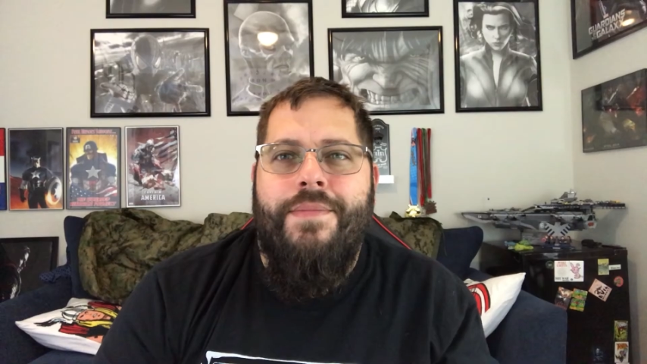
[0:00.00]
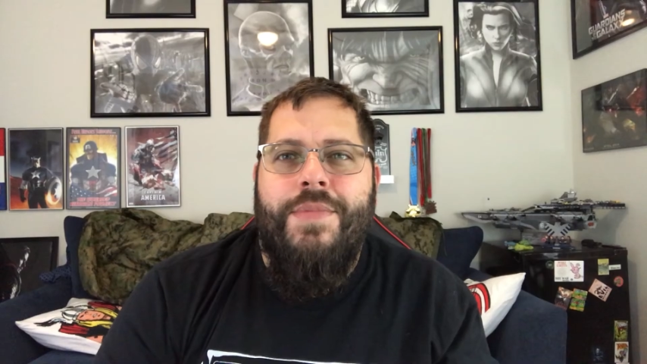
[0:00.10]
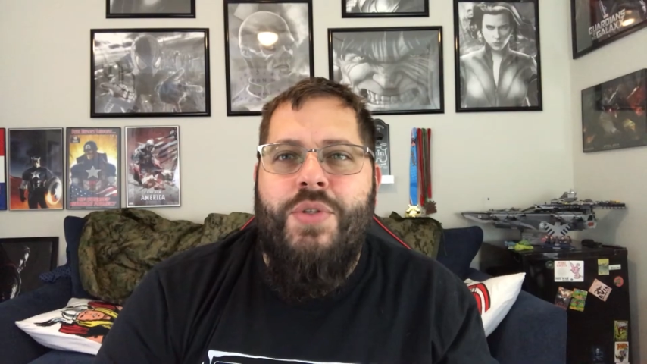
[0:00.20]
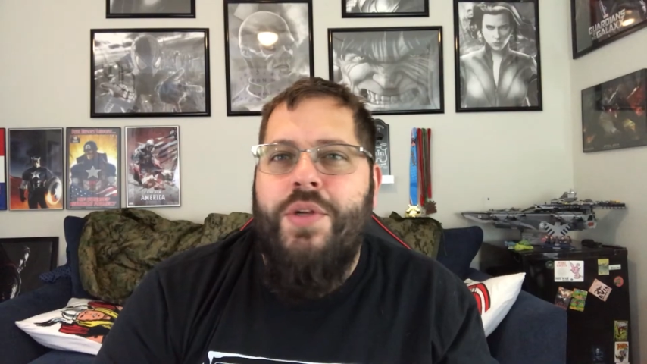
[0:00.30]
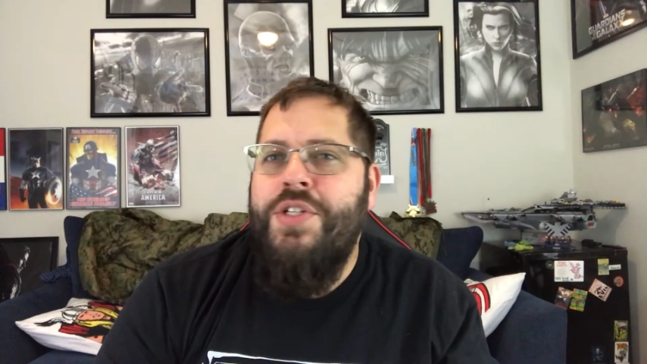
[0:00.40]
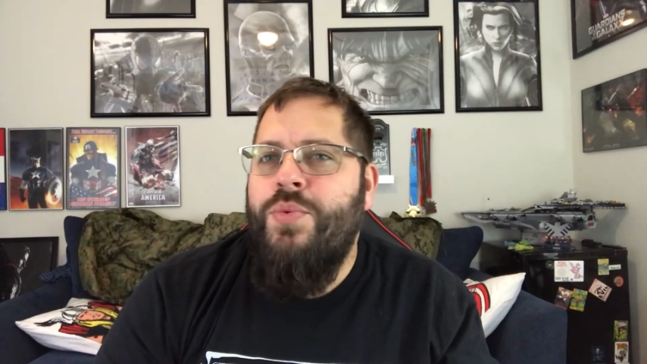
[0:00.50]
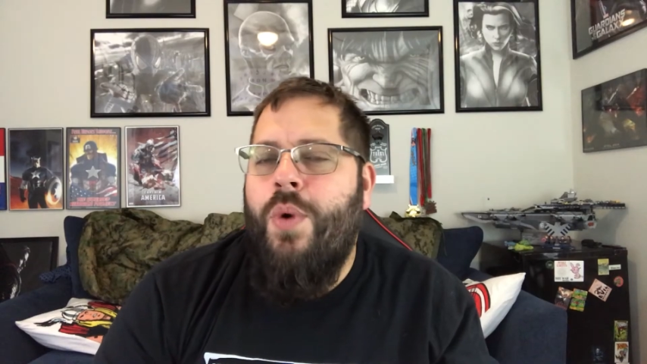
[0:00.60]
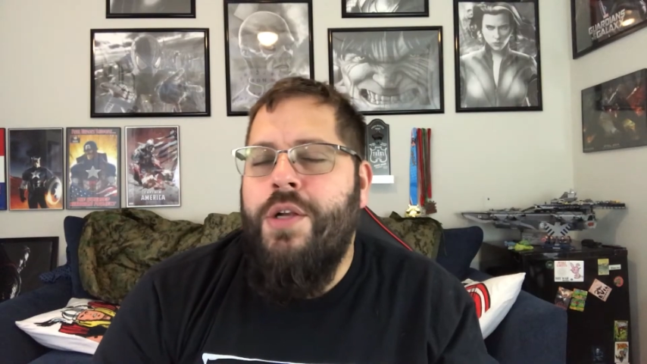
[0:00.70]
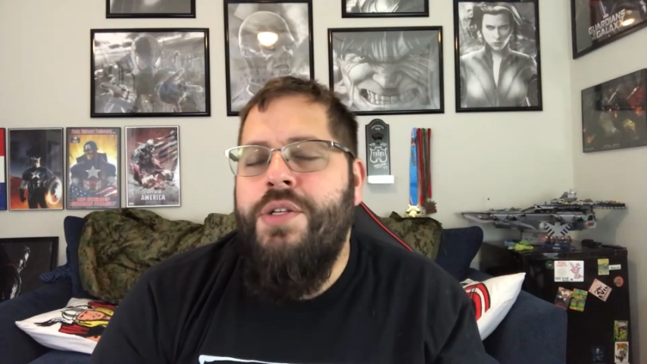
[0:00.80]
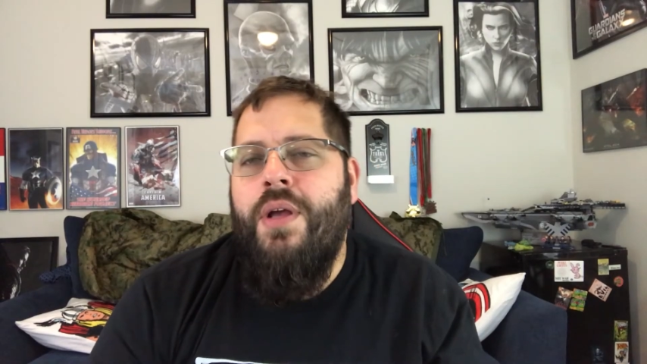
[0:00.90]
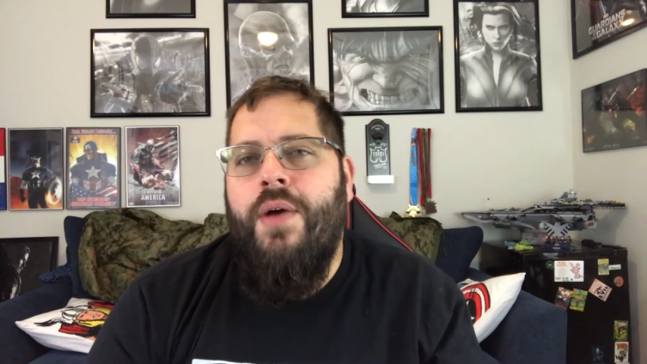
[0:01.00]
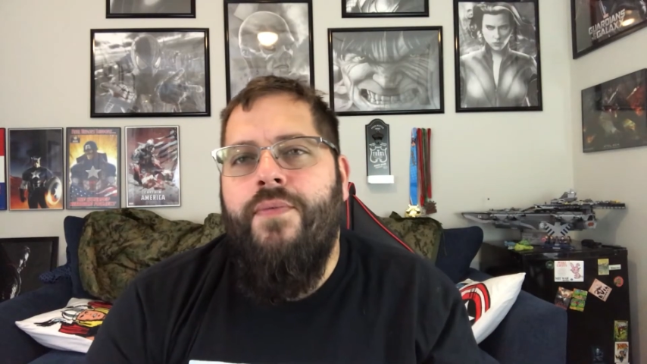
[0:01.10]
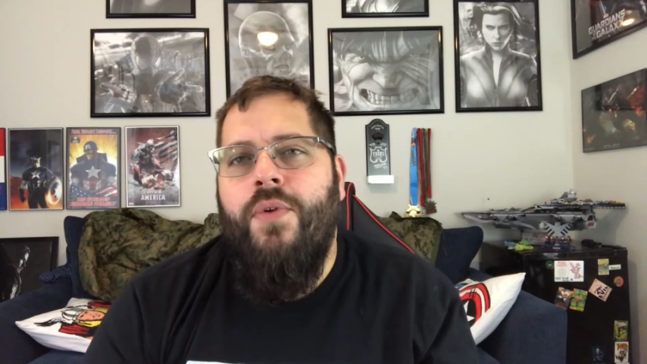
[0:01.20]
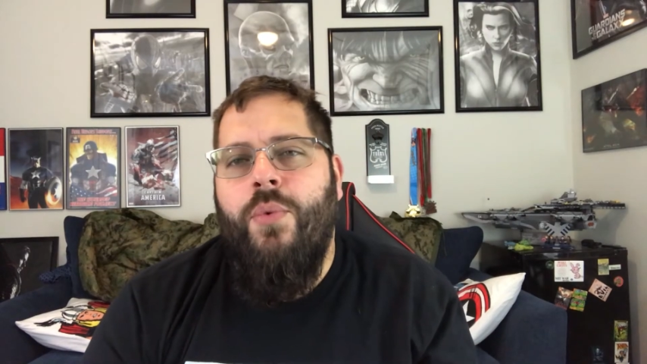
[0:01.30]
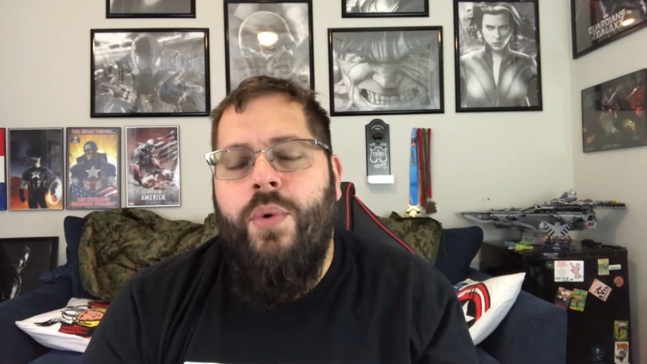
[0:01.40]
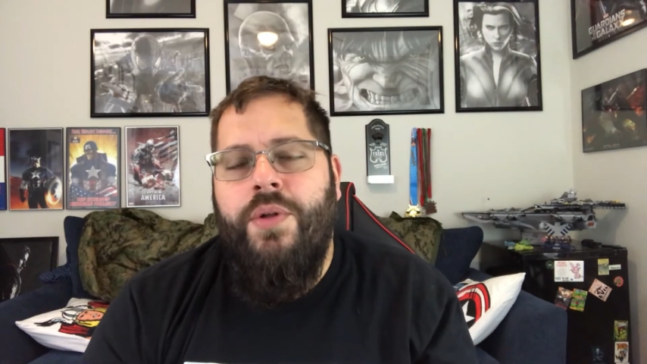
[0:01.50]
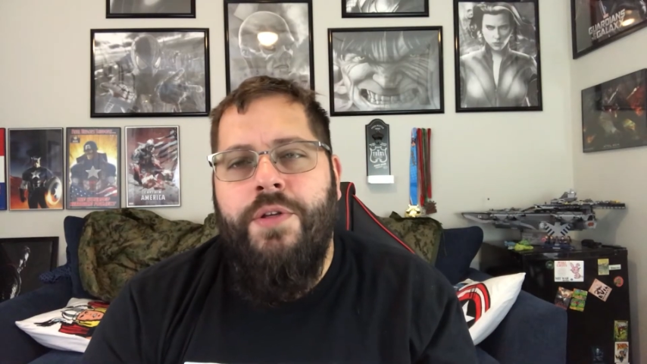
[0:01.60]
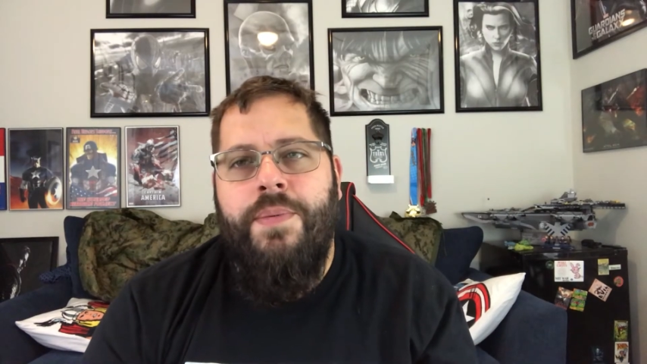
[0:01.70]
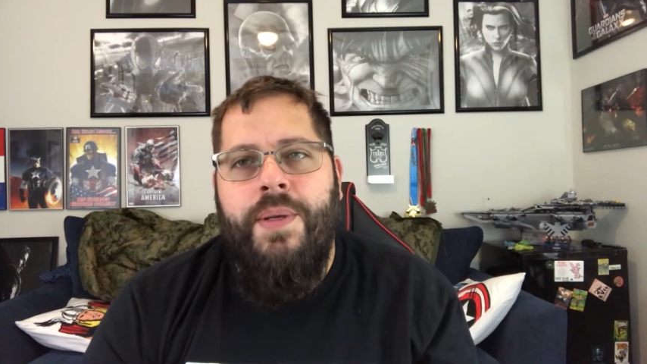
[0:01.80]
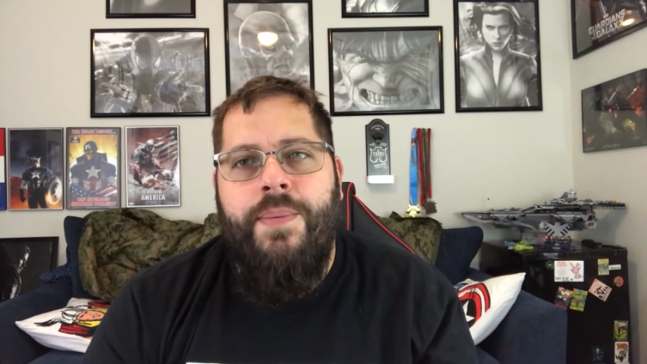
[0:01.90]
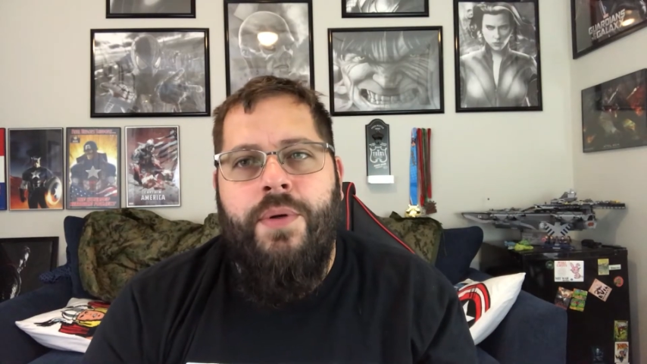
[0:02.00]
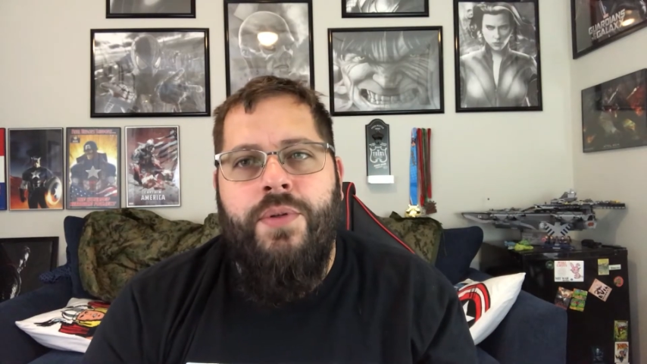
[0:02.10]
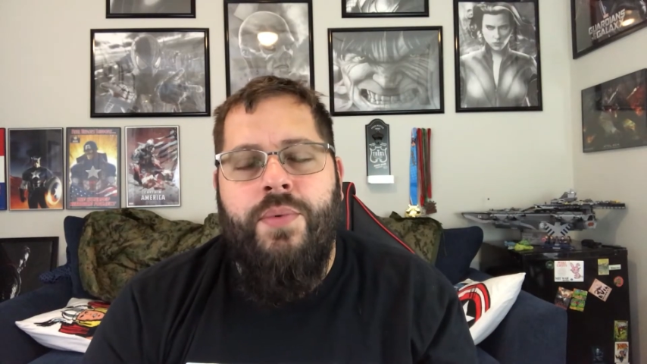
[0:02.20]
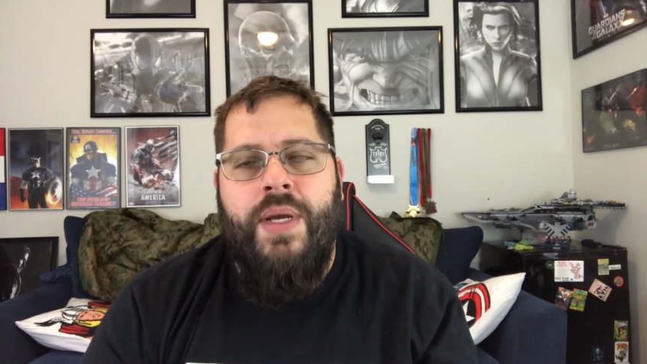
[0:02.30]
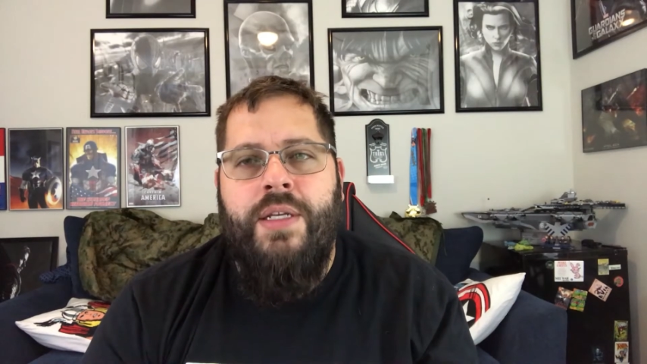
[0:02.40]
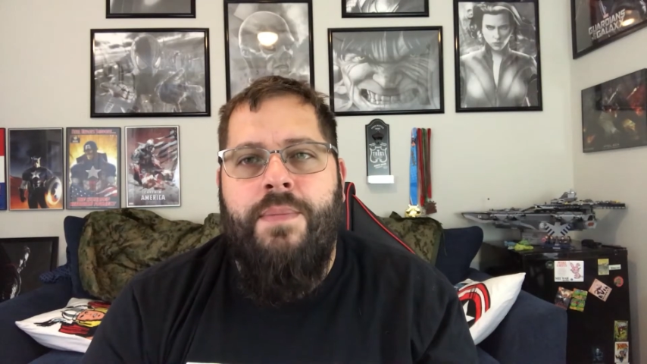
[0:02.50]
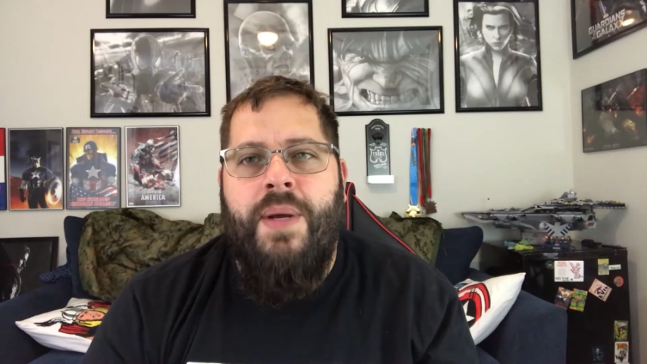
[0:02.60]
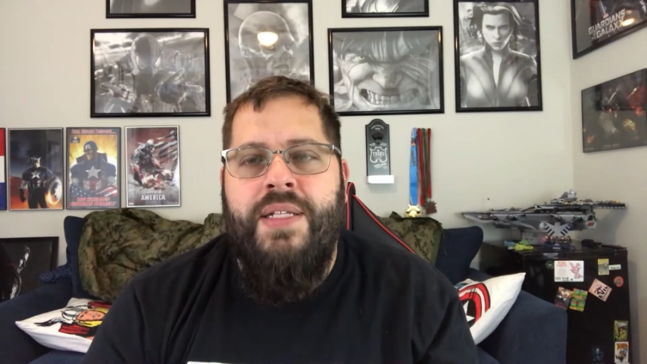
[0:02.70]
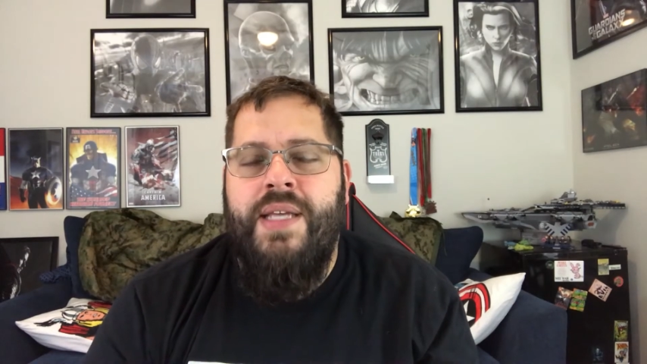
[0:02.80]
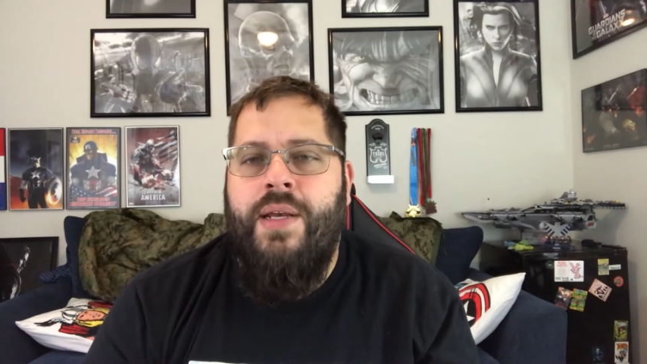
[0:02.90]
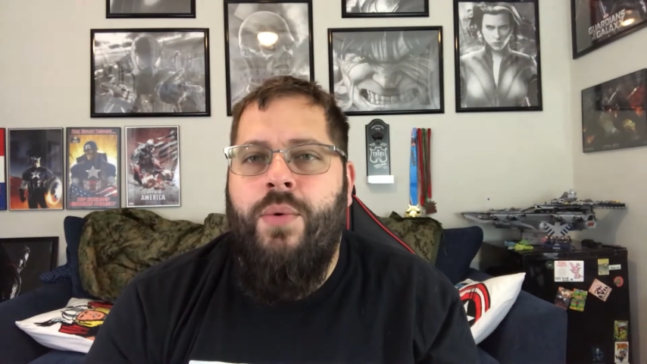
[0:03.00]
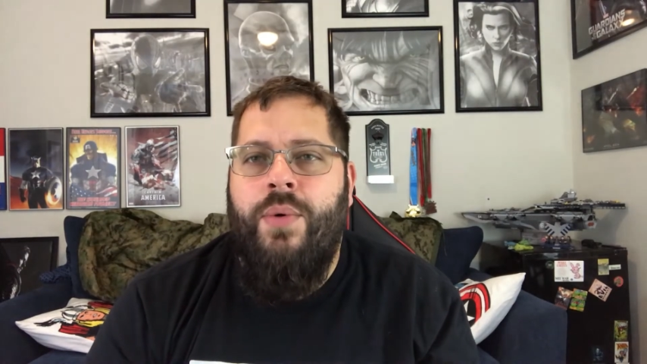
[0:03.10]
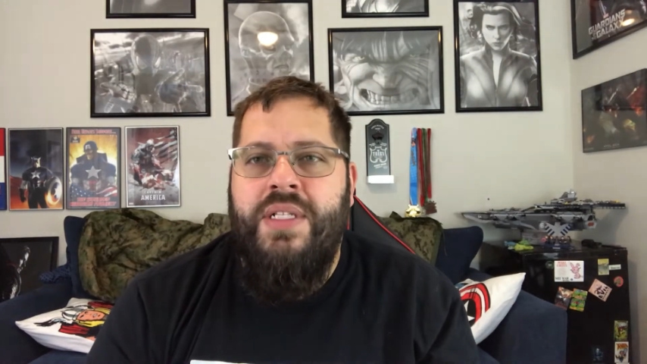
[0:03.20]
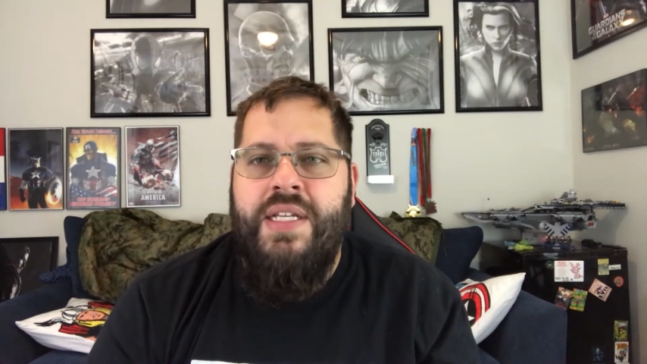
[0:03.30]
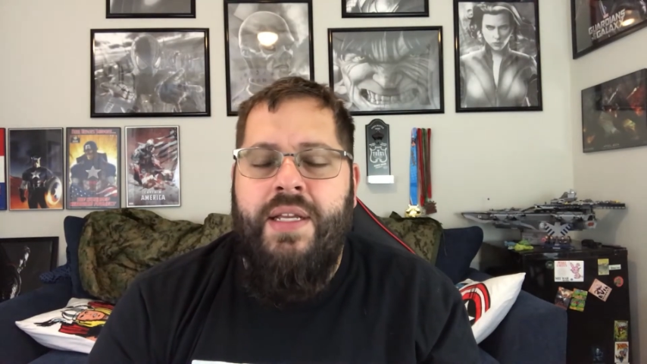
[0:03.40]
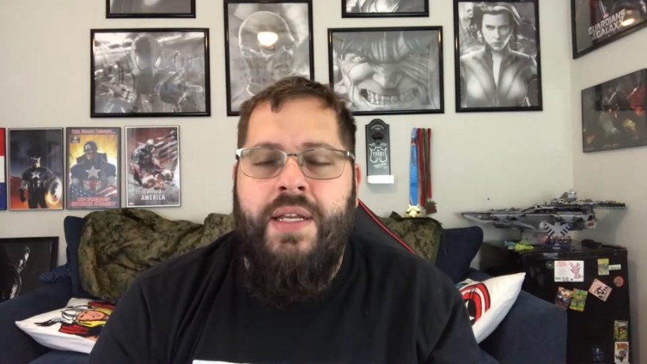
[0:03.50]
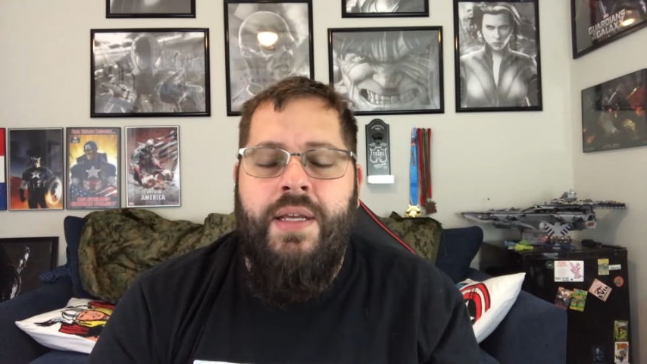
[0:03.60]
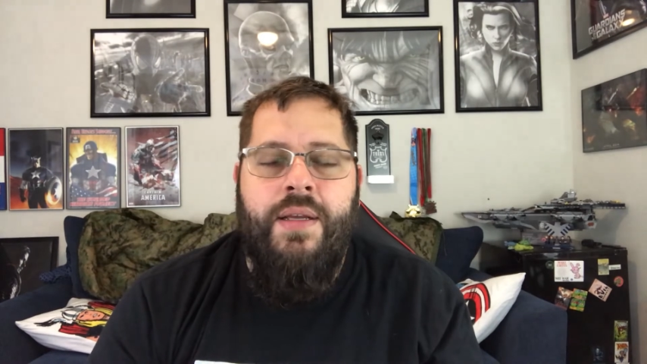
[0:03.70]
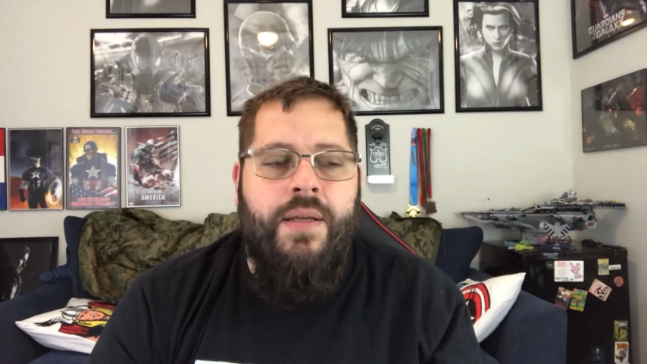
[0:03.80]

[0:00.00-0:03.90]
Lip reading: So I just watched Hunt for the Wilderpeople, directed by Taika Waititi,